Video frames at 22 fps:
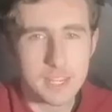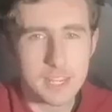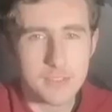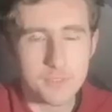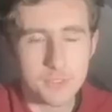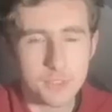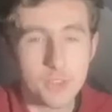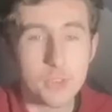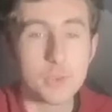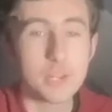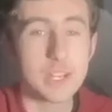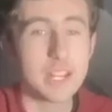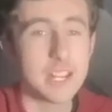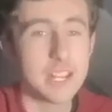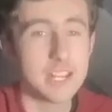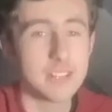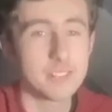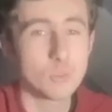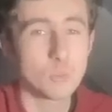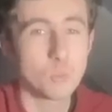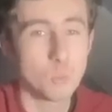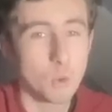even though it
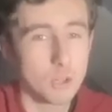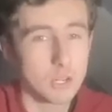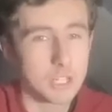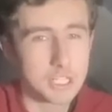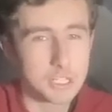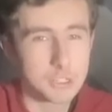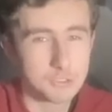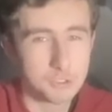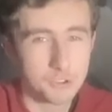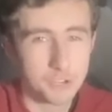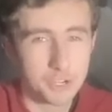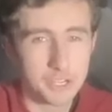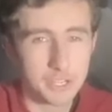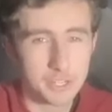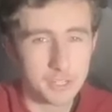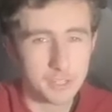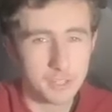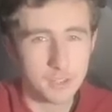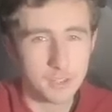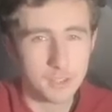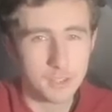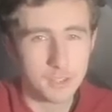is a Wally
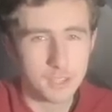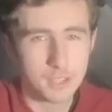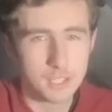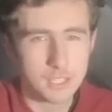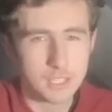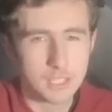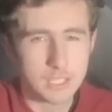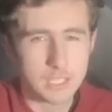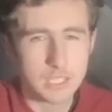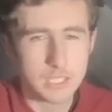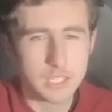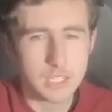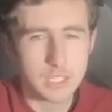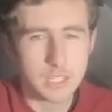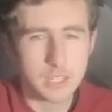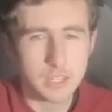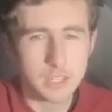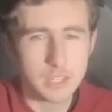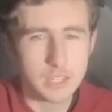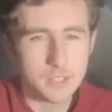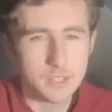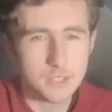drawing.
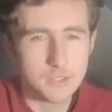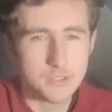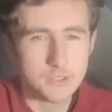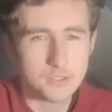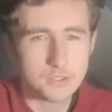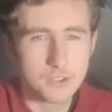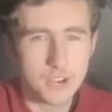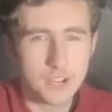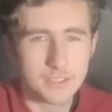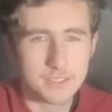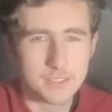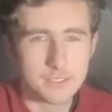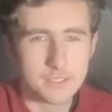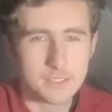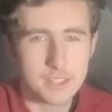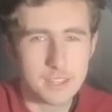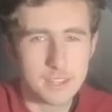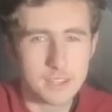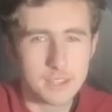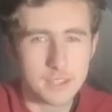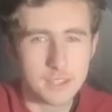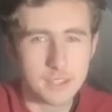
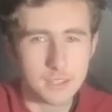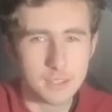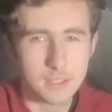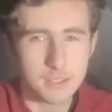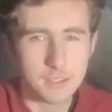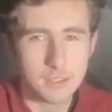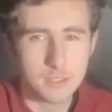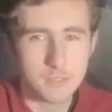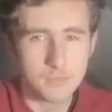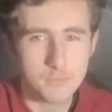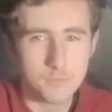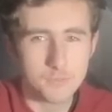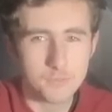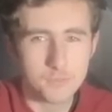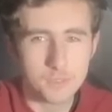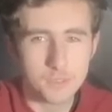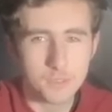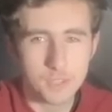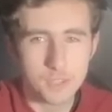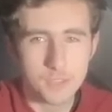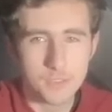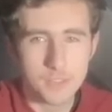Interesting.
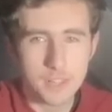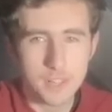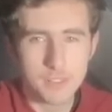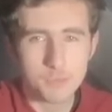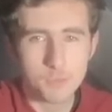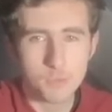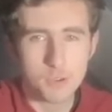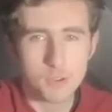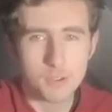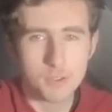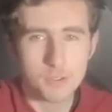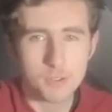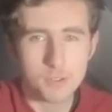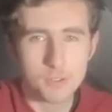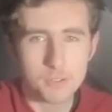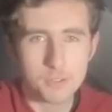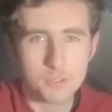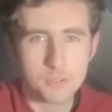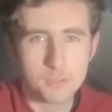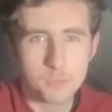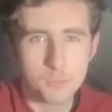This one looks